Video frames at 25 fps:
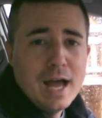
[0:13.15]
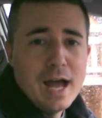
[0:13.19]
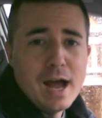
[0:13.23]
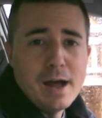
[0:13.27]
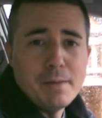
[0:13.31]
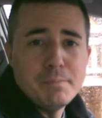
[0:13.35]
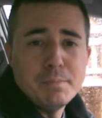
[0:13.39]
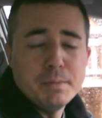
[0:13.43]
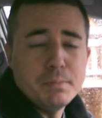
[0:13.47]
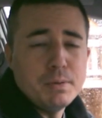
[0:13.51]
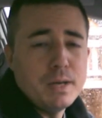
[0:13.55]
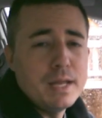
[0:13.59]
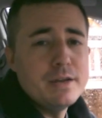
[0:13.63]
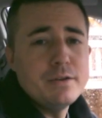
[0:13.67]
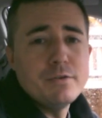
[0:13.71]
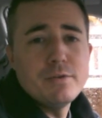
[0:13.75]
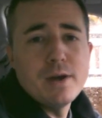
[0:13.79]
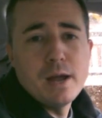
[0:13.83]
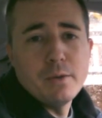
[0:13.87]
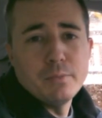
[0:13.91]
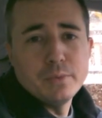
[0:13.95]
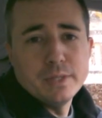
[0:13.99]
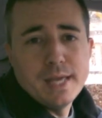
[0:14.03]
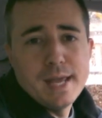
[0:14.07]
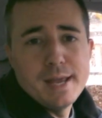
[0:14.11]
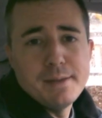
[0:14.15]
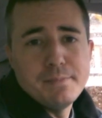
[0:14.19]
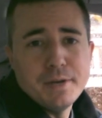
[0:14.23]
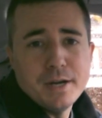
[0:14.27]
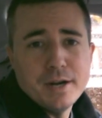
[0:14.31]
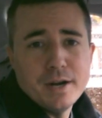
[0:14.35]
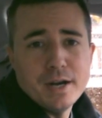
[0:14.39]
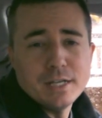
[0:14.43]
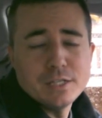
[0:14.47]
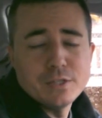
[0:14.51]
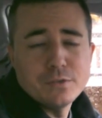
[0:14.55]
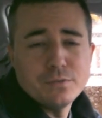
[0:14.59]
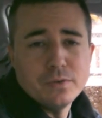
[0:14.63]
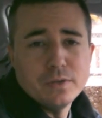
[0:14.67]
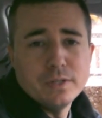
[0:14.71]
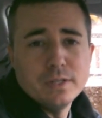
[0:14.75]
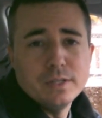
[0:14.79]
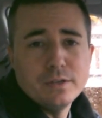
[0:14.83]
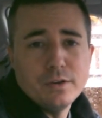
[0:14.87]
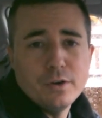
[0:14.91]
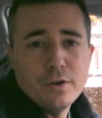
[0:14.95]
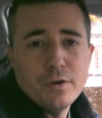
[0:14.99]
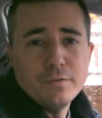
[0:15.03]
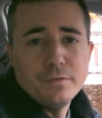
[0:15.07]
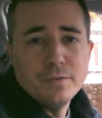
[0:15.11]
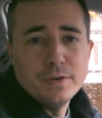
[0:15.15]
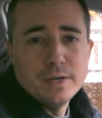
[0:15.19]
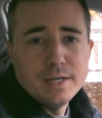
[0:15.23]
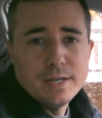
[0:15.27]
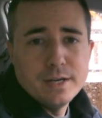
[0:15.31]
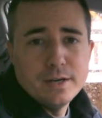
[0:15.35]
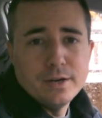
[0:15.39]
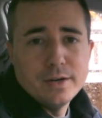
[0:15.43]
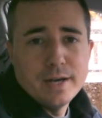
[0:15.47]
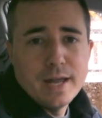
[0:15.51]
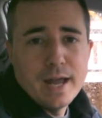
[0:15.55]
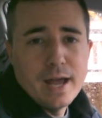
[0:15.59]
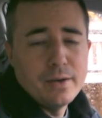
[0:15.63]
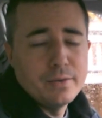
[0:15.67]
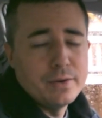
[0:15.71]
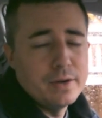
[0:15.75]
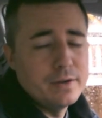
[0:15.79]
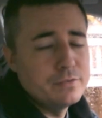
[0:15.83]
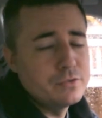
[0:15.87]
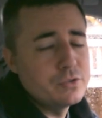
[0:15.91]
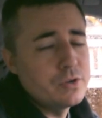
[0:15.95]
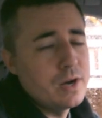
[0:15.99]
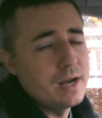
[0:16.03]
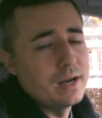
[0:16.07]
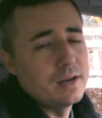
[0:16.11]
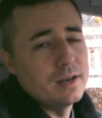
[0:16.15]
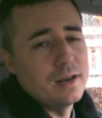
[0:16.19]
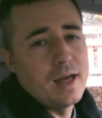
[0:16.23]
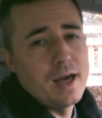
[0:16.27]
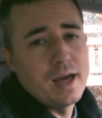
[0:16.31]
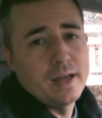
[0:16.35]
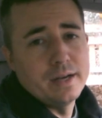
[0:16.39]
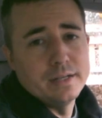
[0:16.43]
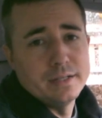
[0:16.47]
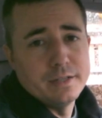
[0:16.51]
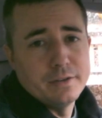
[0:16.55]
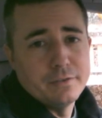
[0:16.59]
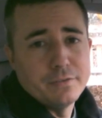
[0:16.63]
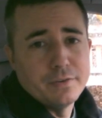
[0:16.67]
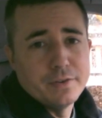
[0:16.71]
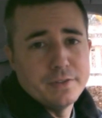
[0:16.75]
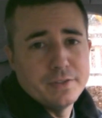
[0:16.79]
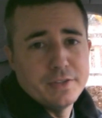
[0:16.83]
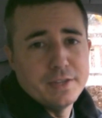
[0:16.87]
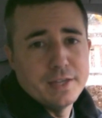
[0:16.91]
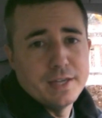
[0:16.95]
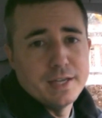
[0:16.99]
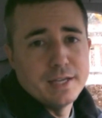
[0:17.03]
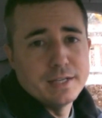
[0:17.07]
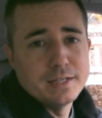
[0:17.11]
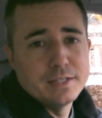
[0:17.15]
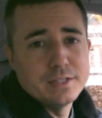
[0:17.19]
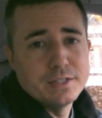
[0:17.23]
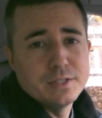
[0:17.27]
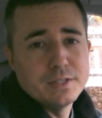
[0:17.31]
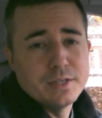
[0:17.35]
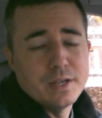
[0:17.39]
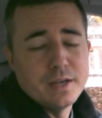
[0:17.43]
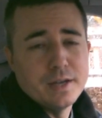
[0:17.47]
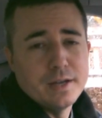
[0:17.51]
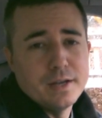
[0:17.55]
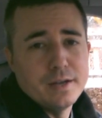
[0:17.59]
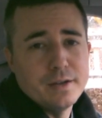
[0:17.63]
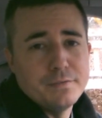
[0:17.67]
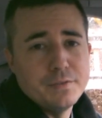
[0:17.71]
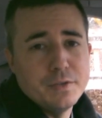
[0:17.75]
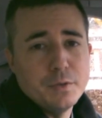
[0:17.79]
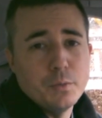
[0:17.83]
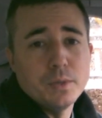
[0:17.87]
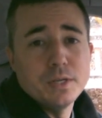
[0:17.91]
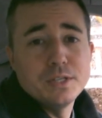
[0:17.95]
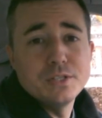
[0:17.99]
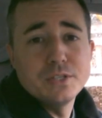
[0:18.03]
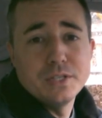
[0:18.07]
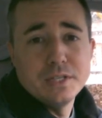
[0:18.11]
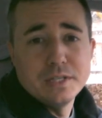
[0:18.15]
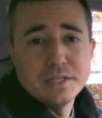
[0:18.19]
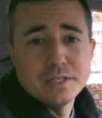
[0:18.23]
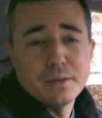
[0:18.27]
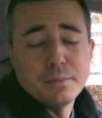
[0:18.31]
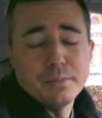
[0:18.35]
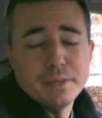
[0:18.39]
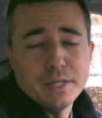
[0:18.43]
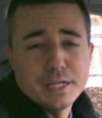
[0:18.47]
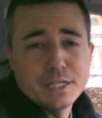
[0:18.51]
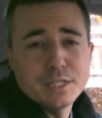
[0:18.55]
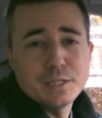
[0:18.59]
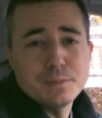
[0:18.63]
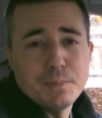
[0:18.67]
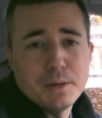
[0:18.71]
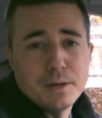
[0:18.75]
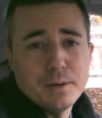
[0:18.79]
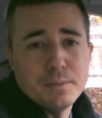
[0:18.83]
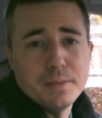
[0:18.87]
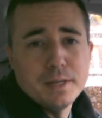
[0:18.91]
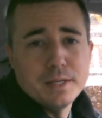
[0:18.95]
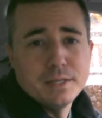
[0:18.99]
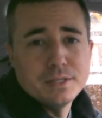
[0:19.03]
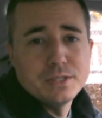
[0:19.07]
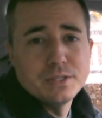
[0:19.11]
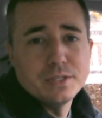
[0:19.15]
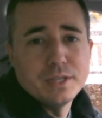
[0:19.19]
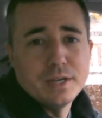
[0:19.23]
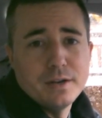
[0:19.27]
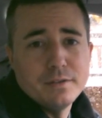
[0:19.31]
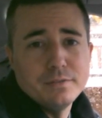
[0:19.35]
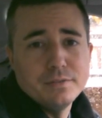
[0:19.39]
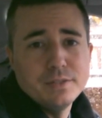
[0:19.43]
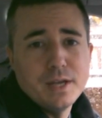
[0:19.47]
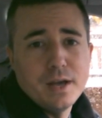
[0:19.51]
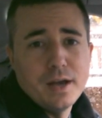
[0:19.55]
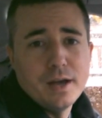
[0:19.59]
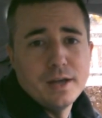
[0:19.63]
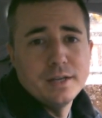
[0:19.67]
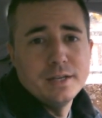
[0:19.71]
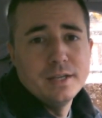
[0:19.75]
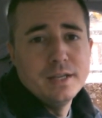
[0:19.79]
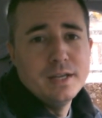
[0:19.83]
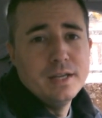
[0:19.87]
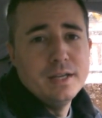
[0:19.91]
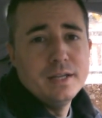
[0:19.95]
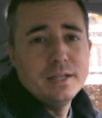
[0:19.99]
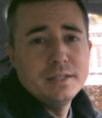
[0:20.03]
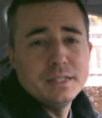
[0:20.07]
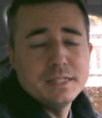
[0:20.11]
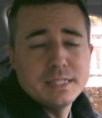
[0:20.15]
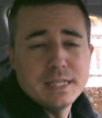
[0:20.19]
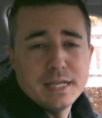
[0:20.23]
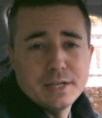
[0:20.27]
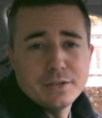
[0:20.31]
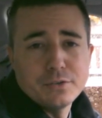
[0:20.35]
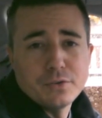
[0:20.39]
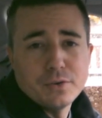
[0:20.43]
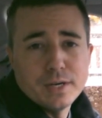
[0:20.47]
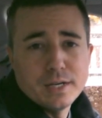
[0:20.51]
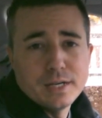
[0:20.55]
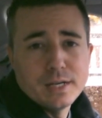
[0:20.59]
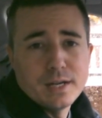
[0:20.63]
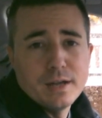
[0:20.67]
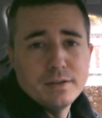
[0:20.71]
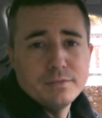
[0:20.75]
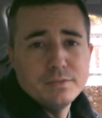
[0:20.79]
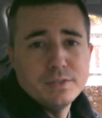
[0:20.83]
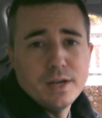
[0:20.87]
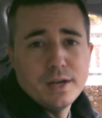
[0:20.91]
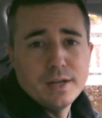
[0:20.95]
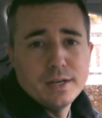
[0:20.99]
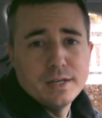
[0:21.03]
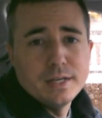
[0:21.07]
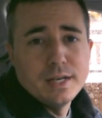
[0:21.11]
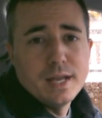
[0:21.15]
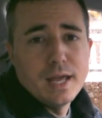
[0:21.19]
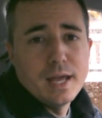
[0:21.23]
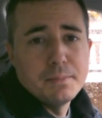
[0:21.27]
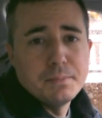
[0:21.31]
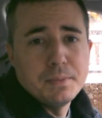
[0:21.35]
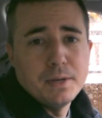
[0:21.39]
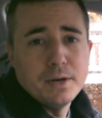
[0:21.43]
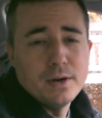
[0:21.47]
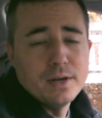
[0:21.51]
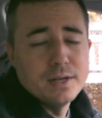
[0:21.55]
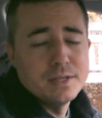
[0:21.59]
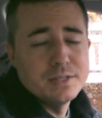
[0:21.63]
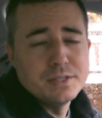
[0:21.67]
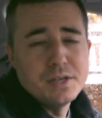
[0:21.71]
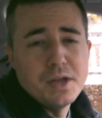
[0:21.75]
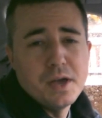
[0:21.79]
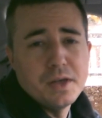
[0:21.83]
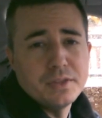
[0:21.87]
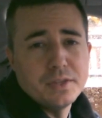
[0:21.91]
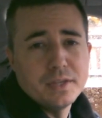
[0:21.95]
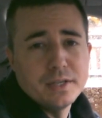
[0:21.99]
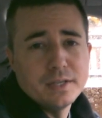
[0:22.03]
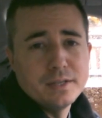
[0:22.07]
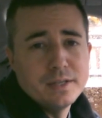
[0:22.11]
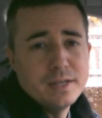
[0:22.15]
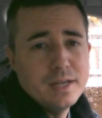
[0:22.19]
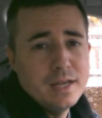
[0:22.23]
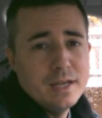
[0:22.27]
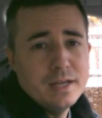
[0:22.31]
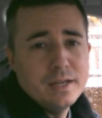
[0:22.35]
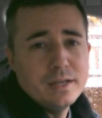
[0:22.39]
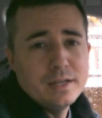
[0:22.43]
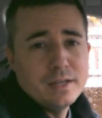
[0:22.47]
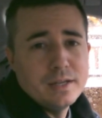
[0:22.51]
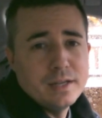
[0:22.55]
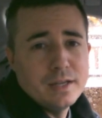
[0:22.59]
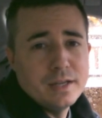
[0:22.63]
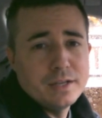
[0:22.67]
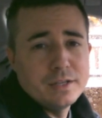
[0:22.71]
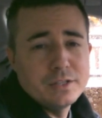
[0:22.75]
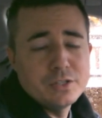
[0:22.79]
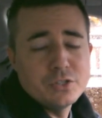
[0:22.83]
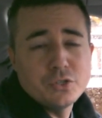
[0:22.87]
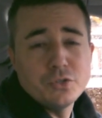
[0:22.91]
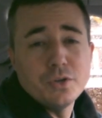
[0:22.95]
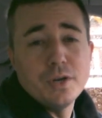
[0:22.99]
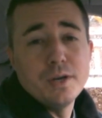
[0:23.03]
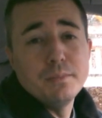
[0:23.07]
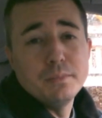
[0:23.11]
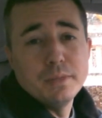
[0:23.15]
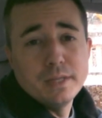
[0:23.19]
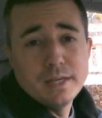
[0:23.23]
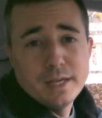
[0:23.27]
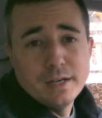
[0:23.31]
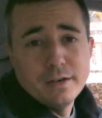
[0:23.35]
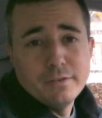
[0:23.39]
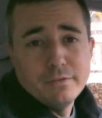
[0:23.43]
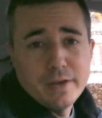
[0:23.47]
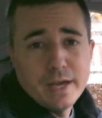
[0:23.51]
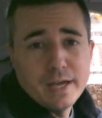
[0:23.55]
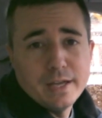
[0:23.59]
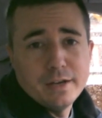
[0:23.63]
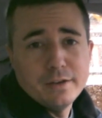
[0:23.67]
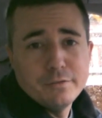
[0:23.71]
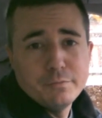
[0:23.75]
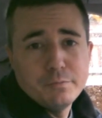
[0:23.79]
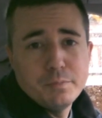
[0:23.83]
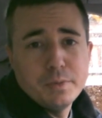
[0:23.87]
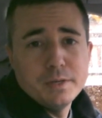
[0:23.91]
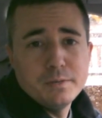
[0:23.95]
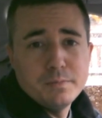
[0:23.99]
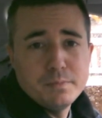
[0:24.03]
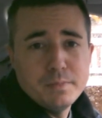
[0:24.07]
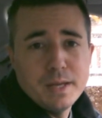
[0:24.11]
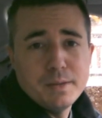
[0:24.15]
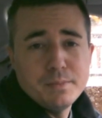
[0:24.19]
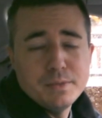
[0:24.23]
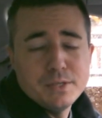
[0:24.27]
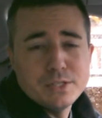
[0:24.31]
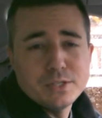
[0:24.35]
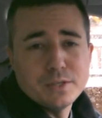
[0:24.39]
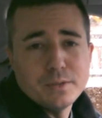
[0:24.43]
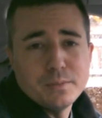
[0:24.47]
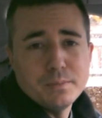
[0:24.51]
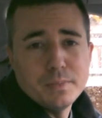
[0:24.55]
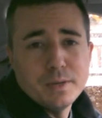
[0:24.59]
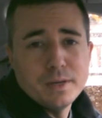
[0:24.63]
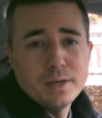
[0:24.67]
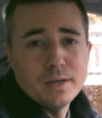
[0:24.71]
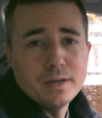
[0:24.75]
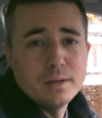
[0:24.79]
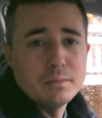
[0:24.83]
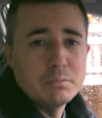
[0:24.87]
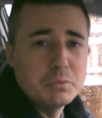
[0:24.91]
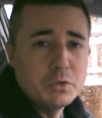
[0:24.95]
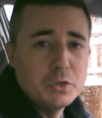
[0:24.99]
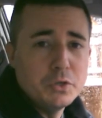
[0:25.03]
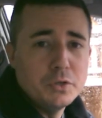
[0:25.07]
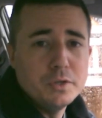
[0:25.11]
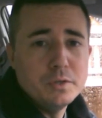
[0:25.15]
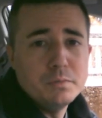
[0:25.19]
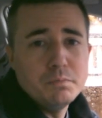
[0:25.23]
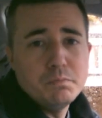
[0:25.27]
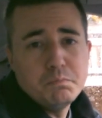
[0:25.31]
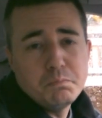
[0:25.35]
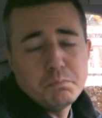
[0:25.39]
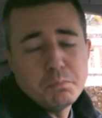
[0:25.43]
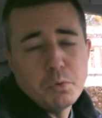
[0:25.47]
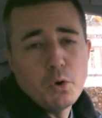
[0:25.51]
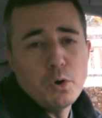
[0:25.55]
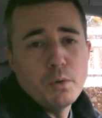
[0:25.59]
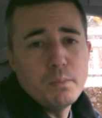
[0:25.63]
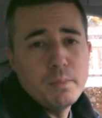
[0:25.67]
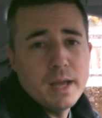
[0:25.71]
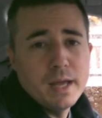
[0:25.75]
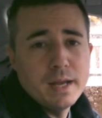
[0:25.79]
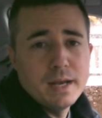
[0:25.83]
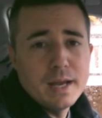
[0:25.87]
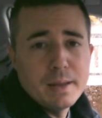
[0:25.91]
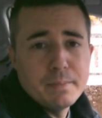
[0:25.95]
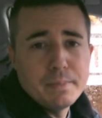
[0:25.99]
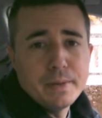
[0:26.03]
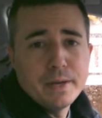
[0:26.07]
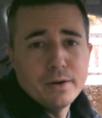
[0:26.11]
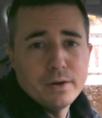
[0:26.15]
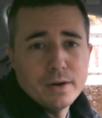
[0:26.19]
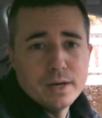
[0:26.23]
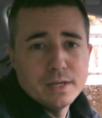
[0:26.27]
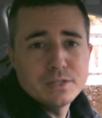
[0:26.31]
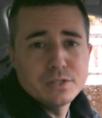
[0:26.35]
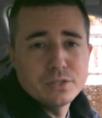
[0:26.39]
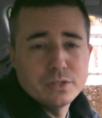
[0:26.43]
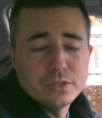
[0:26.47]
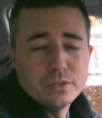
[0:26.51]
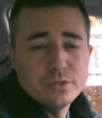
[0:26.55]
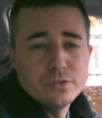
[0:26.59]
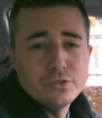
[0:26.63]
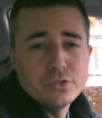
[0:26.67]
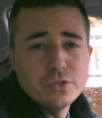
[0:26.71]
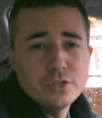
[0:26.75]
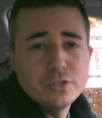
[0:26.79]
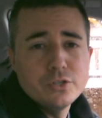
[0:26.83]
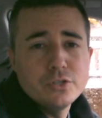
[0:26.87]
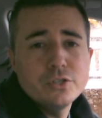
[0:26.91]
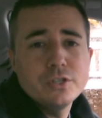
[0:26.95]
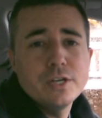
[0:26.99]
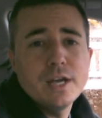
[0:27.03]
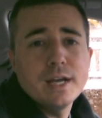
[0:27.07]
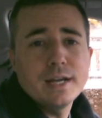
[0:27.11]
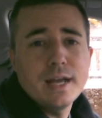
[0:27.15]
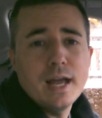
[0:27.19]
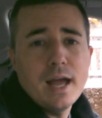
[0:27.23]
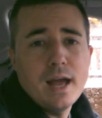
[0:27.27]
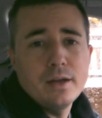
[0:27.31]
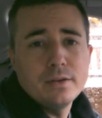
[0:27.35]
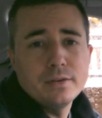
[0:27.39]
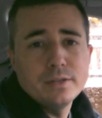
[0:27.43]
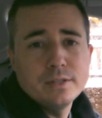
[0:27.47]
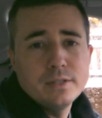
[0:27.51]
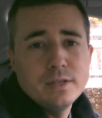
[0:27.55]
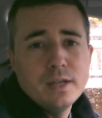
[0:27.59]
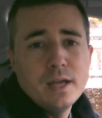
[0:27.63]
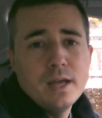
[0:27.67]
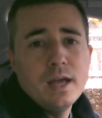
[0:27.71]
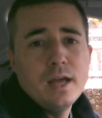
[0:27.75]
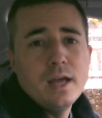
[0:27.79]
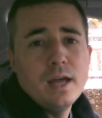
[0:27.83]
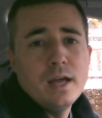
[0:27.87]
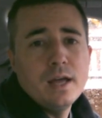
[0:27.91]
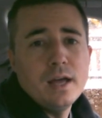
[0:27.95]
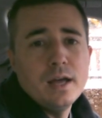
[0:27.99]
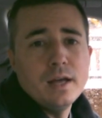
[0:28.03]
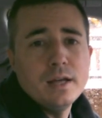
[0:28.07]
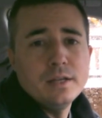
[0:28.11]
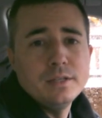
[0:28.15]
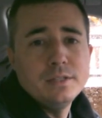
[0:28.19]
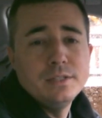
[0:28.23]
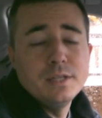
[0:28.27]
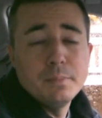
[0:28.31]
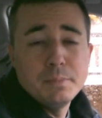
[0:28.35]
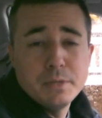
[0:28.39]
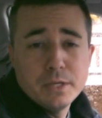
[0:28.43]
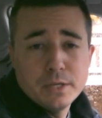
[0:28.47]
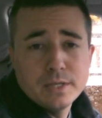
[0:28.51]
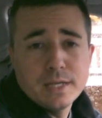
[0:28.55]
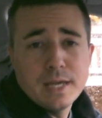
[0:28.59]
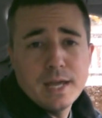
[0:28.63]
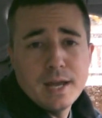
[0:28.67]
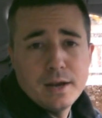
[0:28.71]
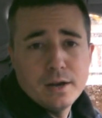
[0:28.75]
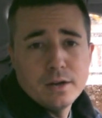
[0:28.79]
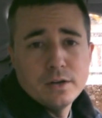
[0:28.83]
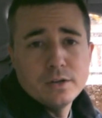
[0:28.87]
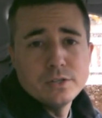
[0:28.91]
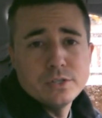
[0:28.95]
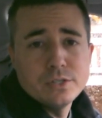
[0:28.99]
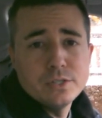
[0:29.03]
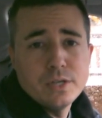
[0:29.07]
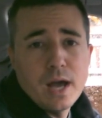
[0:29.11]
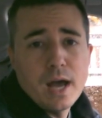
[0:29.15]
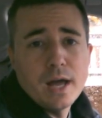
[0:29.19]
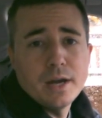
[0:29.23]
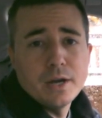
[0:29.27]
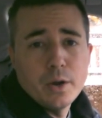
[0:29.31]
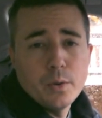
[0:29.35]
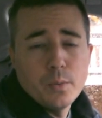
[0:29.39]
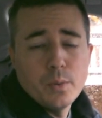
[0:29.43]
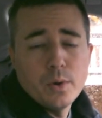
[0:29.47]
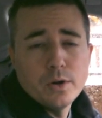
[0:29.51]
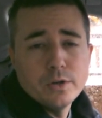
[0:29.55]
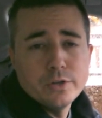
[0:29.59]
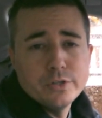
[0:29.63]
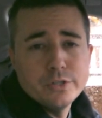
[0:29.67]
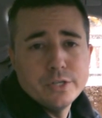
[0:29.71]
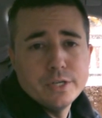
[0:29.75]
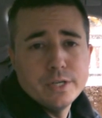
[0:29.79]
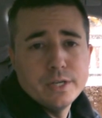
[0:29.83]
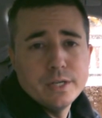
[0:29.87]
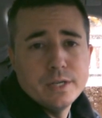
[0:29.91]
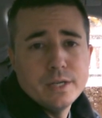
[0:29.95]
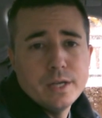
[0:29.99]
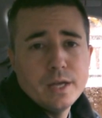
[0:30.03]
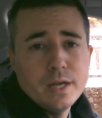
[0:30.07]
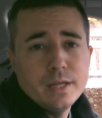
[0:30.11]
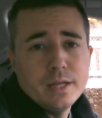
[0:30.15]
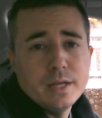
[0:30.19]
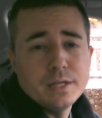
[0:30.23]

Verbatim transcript: I've been playing around with A P R S for a little over a year now, and I've tried a lot of different things. Uh, if you want to see some of the experiments that I've done, the tinkering I've done in A P R S, nothing extremely innovative, but maybe some uh, good poor man A P R S solutions, check out uh, w cares dot org.